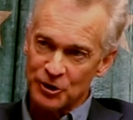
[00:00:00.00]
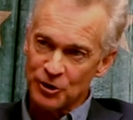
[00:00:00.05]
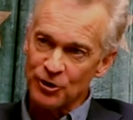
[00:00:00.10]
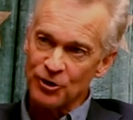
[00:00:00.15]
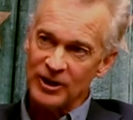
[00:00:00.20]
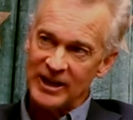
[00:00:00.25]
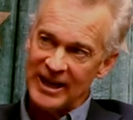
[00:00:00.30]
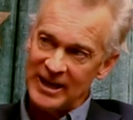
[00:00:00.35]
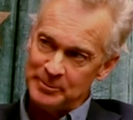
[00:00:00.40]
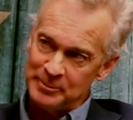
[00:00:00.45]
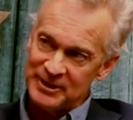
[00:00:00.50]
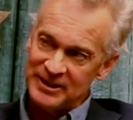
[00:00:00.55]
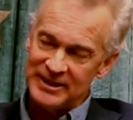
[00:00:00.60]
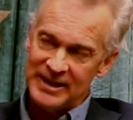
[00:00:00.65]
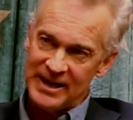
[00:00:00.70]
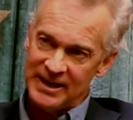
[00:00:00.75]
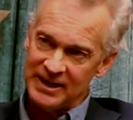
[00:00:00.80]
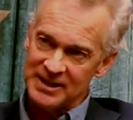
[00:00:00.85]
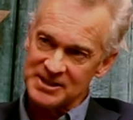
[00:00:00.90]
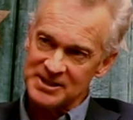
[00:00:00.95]
girl I had been
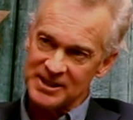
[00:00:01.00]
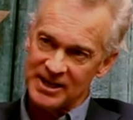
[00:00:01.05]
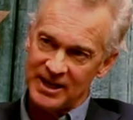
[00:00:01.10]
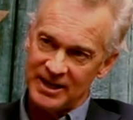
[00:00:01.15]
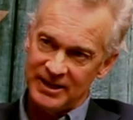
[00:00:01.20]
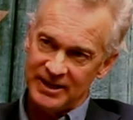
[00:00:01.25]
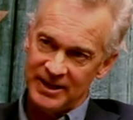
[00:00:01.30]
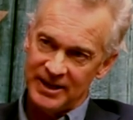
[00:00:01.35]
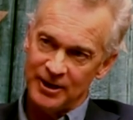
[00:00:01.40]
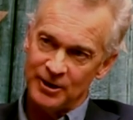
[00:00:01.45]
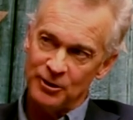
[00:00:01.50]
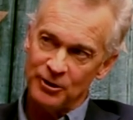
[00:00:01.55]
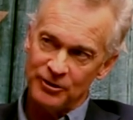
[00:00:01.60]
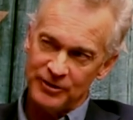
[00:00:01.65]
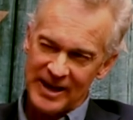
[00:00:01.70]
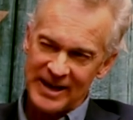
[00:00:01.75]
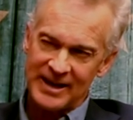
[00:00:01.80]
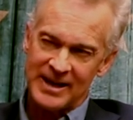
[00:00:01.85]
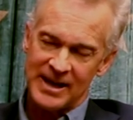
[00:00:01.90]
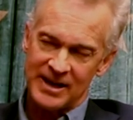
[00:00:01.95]
dating in San Diego,
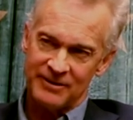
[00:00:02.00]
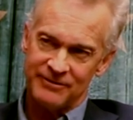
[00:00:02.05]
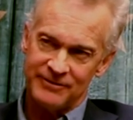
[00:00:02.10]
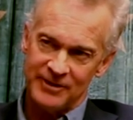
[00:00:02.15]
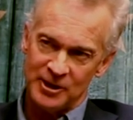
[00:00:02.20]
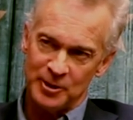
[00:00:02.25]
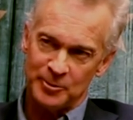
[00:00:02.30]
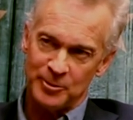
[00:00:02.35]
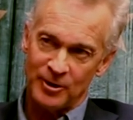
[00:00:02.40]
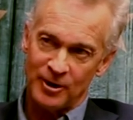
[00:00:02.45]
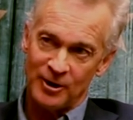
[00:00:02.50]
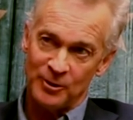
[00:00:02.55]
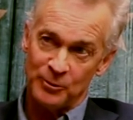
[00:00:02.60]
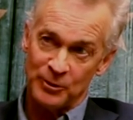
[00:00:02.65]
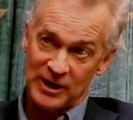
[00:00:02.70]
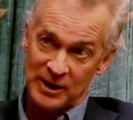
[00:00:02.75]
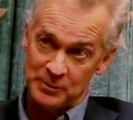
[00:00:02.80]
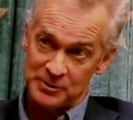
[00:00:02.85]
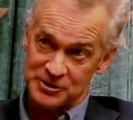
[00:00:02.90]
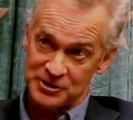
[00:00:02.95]
that kind of fell apart
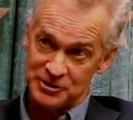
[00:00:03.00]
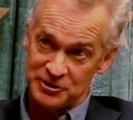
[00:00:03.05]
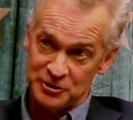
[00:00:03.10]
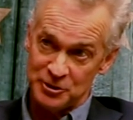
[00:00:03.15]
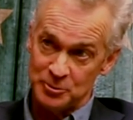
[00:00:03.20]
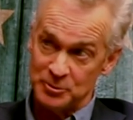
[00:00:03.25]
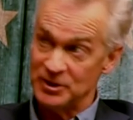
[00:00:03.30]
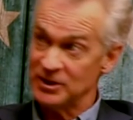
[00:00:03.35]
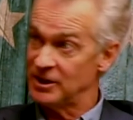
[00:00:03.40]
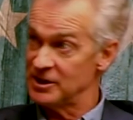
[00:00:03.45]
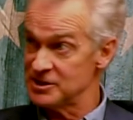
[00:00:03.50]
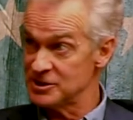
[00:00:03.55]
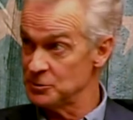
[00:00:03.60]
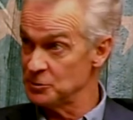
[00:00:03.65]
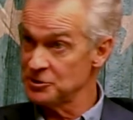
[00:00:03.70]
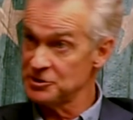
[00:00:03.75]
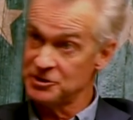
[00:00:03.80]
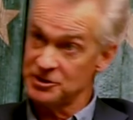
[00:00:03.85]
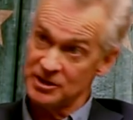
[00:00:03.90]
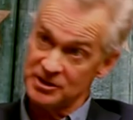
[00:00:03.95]
when I was in Yuma because it
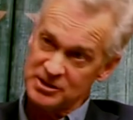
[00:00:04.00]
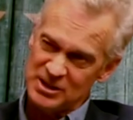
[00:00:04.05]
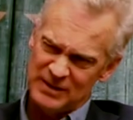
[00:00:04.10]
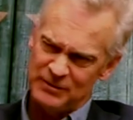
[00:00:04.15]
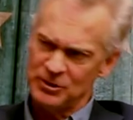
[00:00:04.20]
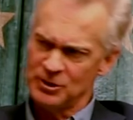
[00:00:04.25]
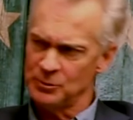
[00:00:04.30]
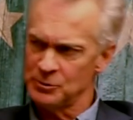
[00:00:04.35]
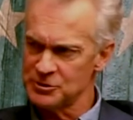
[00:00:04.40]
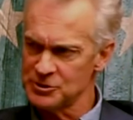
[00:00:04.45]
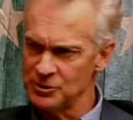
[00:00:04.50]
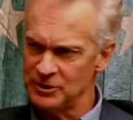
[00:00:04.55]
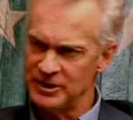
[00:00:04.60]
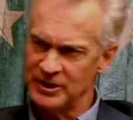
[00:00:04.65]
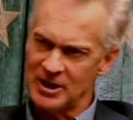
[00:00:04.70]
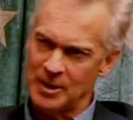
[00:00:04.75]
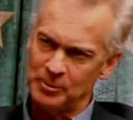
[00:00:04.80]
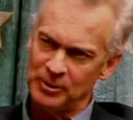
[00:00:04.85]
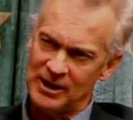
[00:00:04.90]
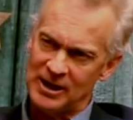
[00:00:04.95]
was just, even though it was only a
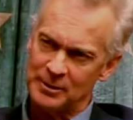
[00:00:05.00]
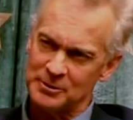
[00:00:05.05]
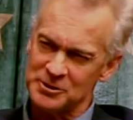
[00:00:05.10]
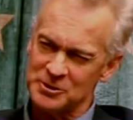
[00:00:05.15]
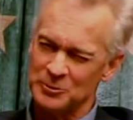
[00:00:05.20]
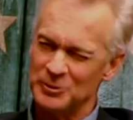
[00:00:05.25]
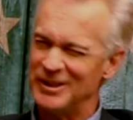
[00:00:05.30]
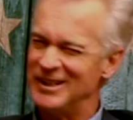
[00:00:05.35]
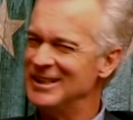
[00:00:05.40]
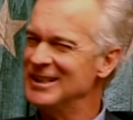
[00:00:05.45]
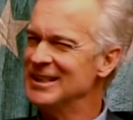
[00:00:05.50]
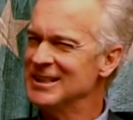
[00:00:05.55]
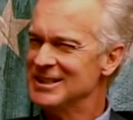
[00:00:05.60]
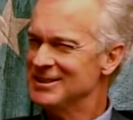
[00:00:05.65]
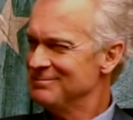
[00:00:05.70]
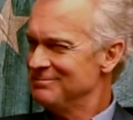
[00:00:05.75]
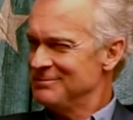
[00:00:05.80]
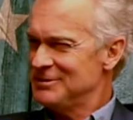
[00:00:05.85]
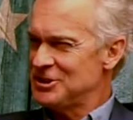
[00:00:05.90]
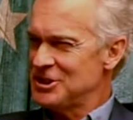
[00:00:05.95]
couple hours away,
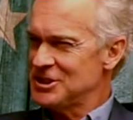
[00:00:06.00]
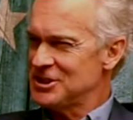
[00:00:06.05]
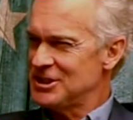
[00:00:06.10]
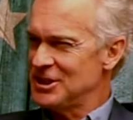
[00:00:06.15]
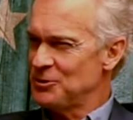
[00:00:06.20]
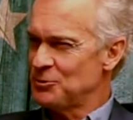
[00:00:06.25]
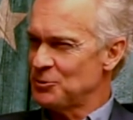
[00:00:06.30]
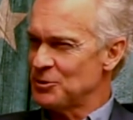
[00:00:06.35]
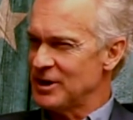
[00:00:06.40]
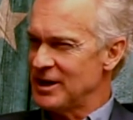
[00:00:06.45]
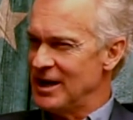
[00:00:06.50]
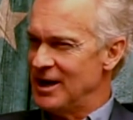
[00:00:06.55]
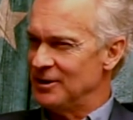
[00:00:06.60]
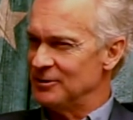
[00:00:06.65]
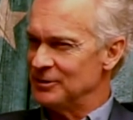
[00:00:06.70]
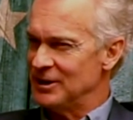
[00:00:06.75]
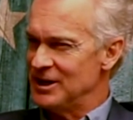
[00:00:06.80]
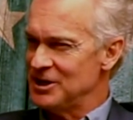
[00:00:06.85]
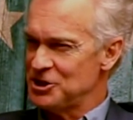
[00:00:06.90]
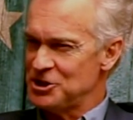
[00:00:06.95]
just didn't work out,
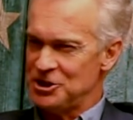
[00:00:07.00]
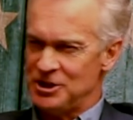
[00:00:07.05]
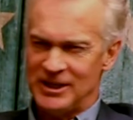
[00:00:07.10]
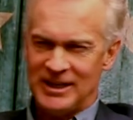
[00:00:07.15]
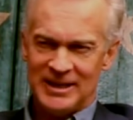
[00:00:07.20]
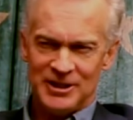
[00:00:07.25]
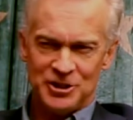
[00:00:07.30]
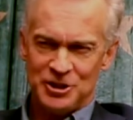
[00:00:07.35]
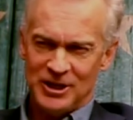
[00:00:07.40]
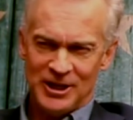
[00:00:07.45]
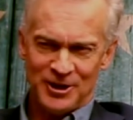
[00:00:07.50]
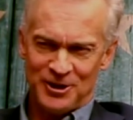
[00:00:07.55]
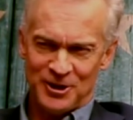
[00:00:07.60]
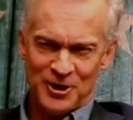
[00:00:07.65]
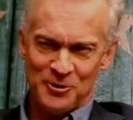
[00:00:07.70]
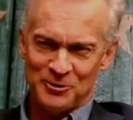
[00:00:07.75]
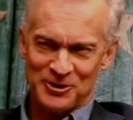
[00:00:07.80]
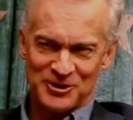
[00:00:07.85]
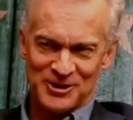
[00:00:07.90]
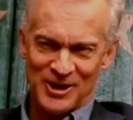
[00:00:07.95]
mm-hmm. right? She, she had
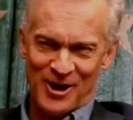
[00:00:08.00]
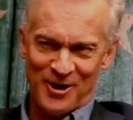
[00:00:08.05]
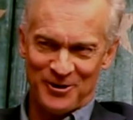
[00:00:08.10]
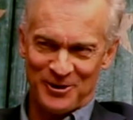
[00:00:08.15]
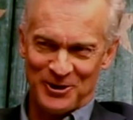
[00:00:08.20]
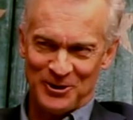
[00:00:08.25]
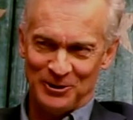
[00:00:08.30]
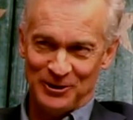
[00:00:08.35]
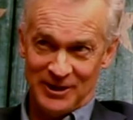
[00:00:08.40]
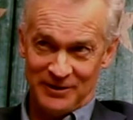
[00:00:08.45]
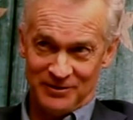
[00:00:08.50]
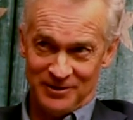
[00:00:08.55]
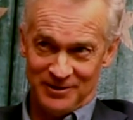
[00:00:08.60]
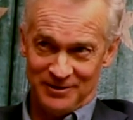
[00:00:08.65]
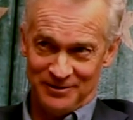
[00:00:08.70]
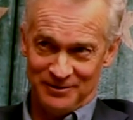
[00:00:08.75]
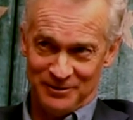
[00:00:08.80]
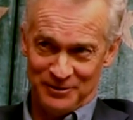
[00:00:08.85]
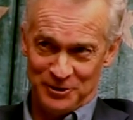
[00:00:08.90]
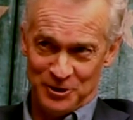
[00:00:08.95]
no desire to go live
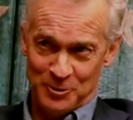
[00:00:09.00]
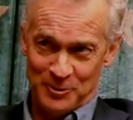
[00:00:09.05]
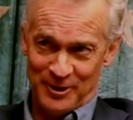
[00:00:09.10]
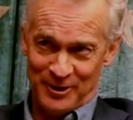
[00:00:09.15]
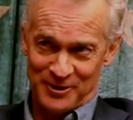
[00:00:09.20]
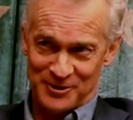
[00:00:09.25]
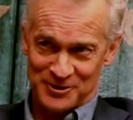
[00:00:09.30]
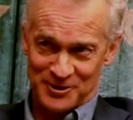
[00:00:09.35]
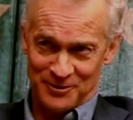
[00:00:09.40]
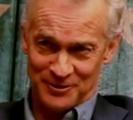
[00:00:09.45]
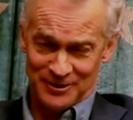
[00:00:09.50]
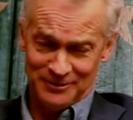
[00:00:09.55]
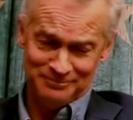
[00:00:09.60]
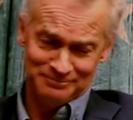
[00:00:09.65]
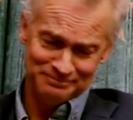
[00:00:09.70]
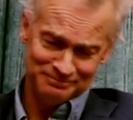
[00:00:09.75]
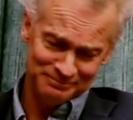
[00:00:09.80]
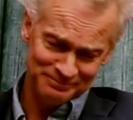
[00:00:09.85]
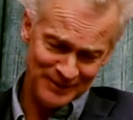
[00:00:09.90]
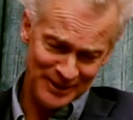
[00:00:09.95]
in Yuma, Arizona.
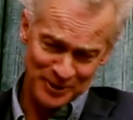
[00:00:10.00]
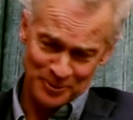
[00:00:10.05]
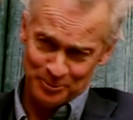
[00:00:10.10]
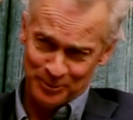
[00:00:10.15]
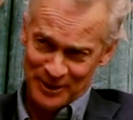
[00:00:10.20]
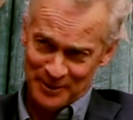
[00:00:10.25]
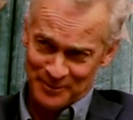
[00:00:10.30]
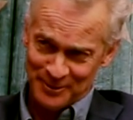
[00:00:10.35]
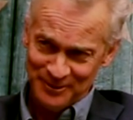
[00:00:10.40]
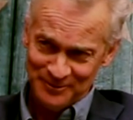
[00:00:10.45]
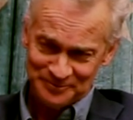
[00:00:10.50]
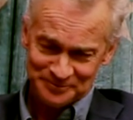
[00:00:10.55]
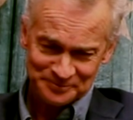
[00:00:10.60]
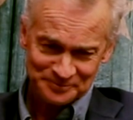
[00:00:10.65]
I don't blame her.